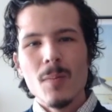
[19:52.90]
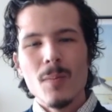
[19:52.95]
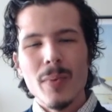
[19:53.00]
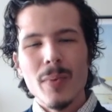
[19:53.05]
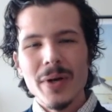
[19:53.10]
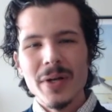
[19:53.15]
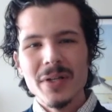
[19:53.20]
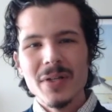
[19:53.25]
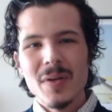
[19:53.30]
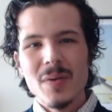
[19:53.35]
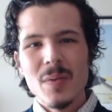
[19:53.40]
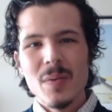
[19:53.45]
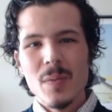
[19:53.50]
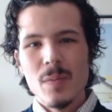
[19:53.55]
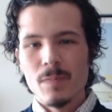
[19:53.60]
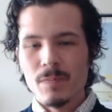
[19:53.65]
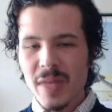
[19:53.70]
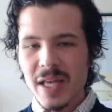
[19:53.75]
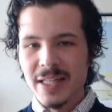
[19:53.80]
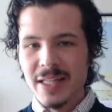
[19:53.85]
But
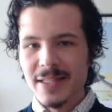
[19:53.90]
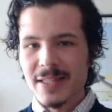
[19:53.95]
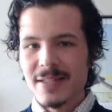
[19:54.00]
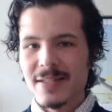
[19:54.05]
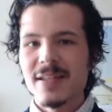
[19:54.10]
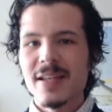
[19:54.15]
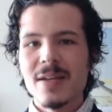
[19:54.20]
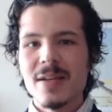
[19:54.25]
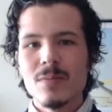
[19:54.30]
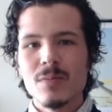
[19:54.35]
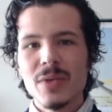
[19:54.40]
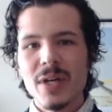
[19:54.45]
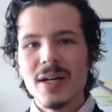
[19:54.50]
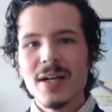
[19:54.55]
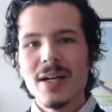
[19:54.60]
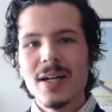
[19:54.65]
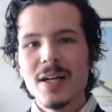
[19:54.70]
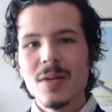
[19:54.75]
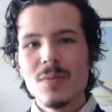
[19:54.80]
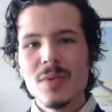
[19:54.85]
at the same
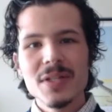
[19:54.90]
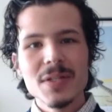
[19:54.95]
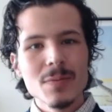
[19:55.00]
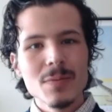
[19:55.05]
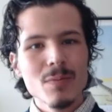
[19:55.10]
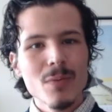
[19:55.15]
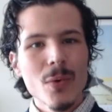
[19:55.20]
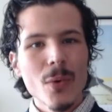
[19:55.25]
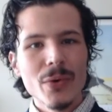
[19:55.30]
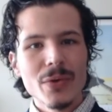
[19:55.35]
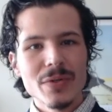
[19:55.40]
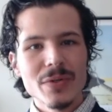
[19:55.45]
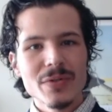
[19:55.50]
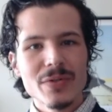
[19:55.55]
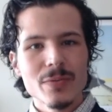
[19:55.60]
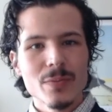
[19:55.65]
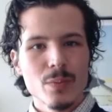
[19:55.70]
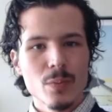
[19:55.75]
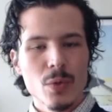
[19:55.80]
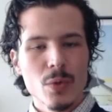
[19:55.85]
time, it's important
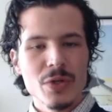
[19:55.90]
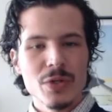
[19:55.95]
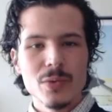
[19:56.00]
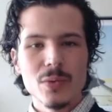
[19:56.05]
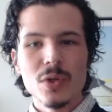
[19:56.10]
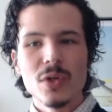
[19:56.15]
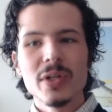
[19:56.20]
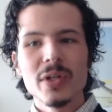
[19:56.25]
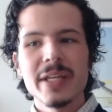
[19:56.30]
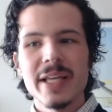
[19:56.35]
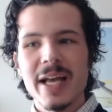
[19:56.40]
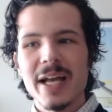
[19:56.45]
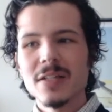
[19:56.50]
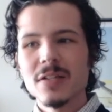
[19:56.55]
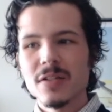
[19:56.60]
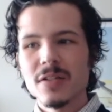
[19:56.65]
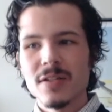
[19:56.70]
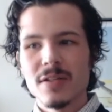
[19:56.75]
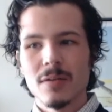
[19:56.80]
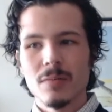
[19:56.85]
when you look
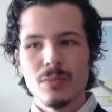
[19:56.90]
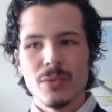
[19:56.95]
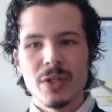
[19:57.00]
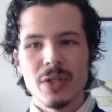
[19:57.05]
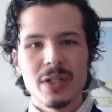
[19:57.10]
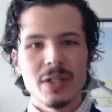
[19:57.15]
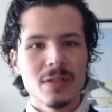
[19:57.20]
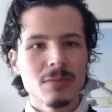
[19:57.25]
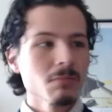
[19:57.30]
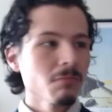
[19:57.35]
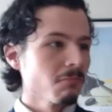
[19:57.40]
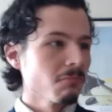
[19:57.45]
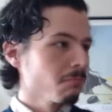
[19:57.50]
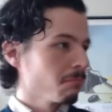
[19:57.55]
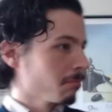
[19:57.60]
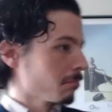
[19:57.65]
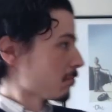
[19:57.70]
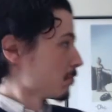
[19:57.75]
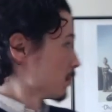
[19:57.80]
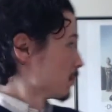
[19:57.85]
at something
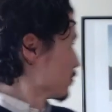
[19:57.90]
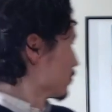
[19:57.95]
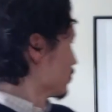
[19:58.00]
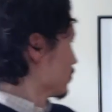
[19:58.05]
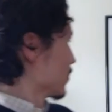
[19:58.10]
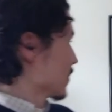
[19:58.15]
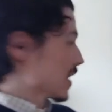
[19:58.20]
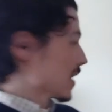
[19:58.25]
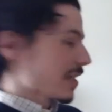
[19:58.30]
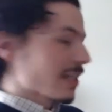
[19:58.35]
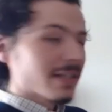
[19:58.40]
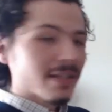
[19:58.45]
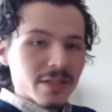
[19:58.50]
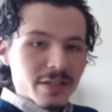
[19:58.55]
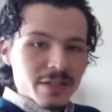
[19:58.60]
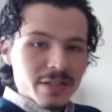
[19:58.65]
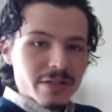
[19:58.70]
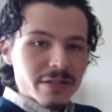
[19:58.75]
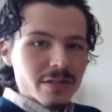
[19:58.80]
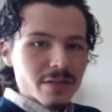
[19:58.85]
like
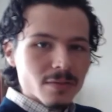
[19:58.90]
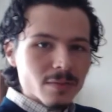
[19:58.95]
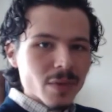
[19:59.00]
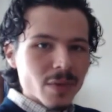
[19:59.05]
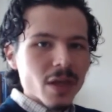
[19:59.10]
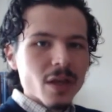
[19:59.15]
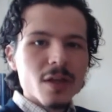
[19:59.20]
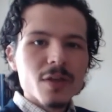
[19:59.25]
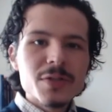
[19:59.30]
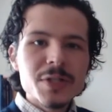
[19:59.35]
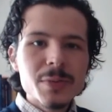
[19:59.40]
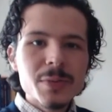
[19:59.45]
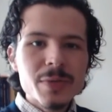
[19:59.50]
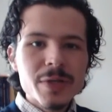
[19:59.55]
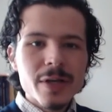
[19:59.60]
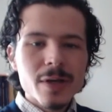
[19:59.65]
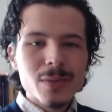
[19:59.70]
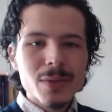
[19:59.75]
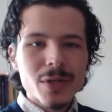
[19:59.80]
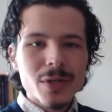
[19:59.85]
this to
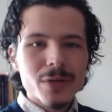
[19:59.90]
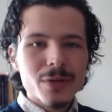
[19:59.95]
be able to